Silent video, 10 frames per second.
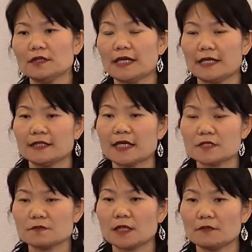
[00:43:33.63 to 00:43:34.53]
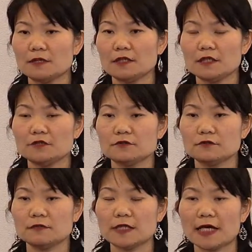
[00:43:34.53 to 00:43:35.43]
and that's why we need to
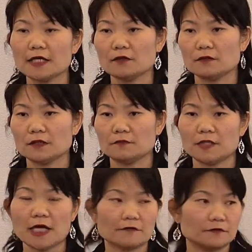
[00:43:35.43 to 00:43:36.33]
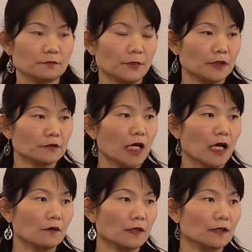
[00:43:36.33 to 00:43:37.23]
rely on and we have to build
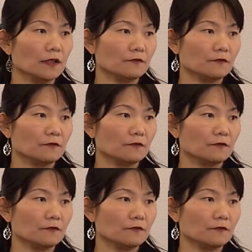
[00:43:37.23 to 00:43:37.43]
our